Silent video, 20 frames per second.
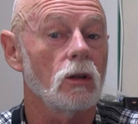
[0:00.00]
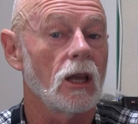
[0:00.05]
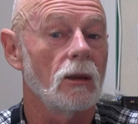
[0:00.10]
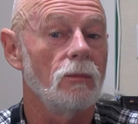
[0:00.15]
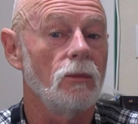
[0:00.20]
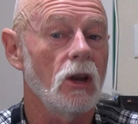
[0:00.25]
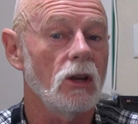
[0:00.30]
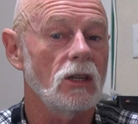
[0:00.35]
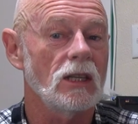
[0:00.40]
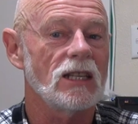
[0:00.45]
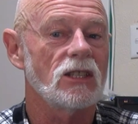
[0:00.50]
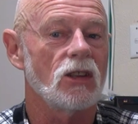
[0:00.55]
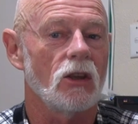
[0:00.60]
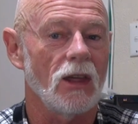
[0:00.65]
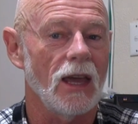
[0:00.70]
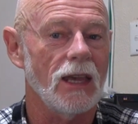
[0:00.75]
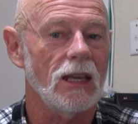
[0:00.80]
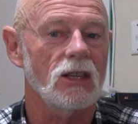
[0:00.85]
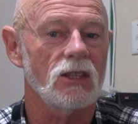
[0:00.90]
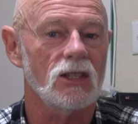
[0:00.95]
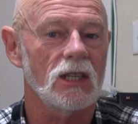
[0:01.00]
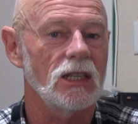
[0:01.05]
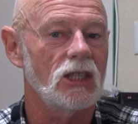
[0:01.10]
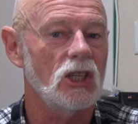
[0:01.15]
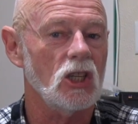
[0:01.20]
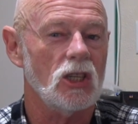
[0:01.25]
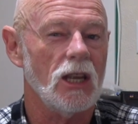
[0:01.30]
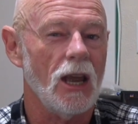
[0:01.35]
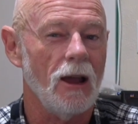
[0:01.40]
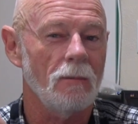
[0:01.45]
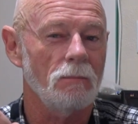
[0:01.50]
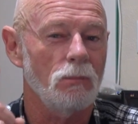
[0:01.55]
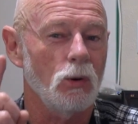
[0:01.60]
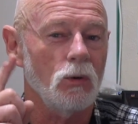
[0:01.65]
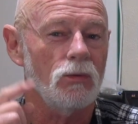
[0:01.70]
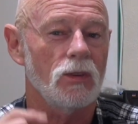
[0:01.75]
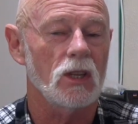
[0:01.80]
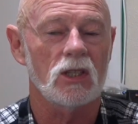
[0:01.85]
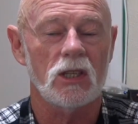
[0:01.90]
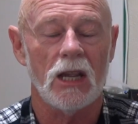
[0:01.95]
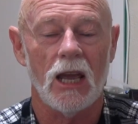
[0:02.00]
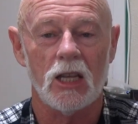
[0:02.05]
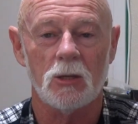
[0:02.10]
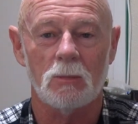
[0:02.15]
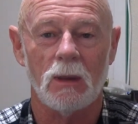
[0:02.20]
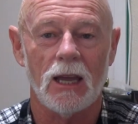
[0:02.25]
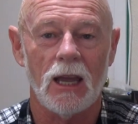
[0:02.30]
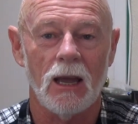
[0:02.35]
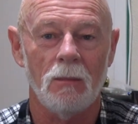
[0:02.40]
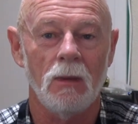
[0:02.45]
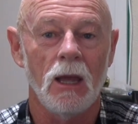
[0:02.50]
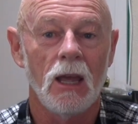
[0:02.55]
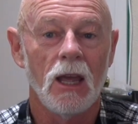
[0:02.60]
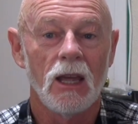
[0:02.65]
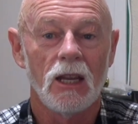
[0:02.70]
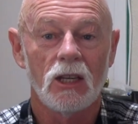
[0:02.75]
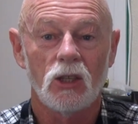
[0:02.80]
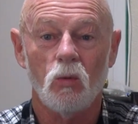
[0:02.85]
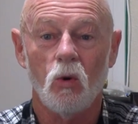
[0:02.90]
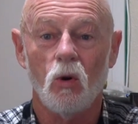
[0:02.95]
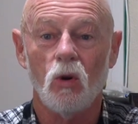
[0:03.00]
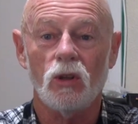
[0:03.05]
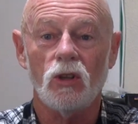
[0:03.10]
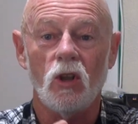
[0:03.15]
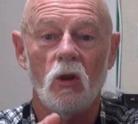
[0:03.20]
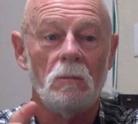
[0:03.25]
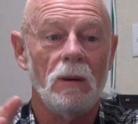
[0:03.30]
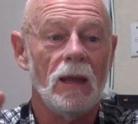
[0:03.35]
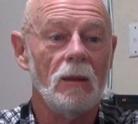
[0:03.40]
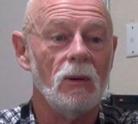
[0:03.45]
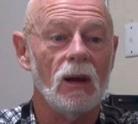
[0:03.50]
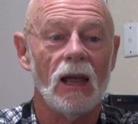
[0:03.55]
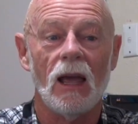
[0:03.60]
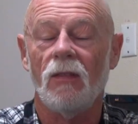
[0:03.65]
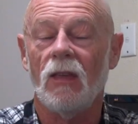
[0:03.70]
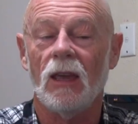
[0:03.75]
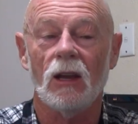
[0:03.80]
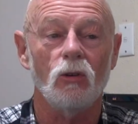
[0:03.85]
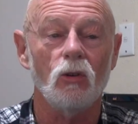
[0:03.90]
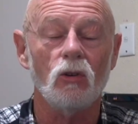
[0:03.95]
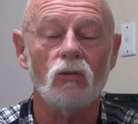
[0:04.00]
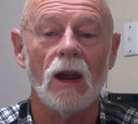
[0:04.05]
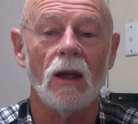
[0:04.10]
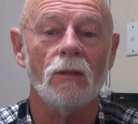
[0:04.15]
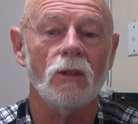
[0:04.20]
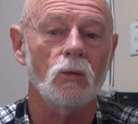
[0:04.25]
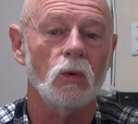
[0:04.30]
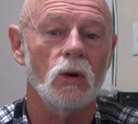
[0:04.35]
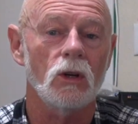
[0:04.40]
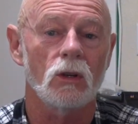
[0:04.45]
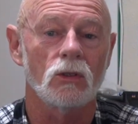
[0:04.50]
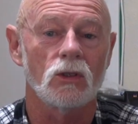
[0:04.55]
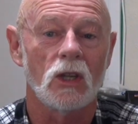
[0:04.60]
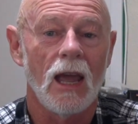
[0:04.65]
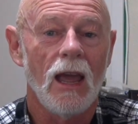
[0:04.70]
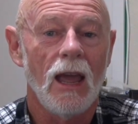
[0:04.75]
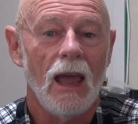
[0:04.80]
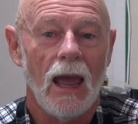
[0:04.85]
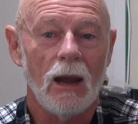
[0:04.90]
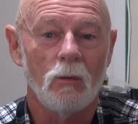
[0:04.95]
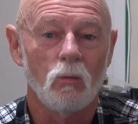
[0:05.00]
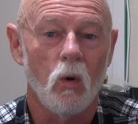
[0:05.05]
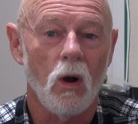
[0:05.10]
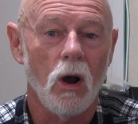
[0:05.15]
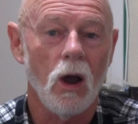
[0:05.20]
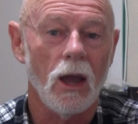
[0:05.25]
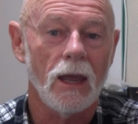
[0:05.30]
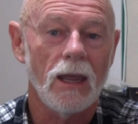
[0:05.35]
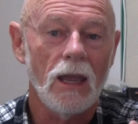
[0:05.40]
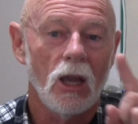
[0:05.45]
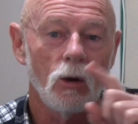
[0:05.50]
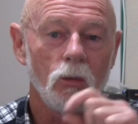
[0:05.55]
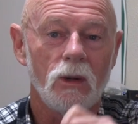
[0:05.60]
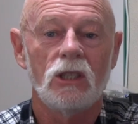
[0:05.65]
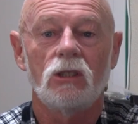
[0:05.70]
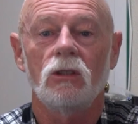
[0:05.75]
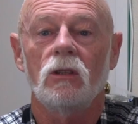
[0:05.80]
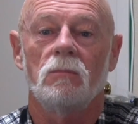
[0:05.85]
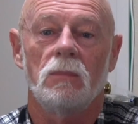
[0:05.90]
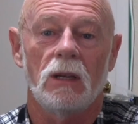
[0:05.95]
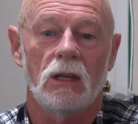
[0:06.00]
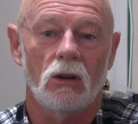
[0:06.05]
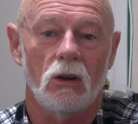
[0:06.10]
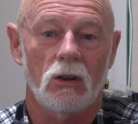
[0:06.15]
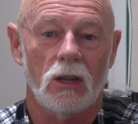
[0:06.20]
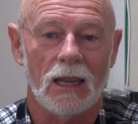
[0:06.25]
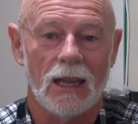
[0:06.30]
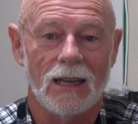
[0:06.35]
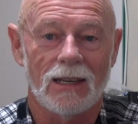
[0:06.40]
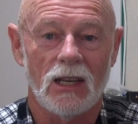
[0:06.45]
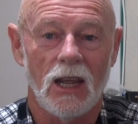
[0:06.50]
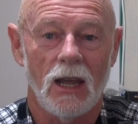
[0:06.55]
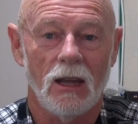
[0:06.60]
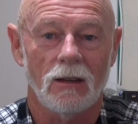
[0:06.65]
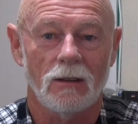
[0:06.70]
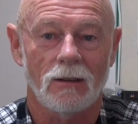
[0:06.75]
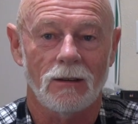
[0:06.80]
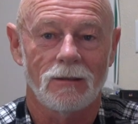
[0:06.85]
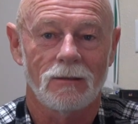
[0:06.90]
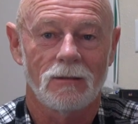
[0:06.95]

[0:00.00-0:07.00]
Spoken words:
community so they can see just how important this tower has become to all you people out there all around the world and why we shouldn't be knocking it down,